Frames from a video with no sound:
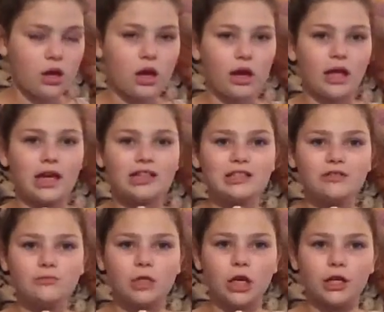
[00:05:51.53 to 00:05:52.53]
And I got this
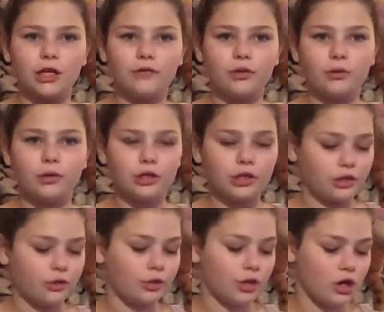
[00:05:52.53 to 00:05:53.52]
from Target if you're wondering.
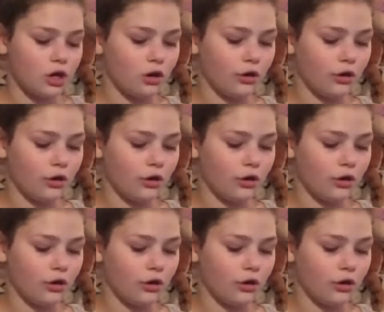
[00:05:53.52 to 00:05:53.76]
You would know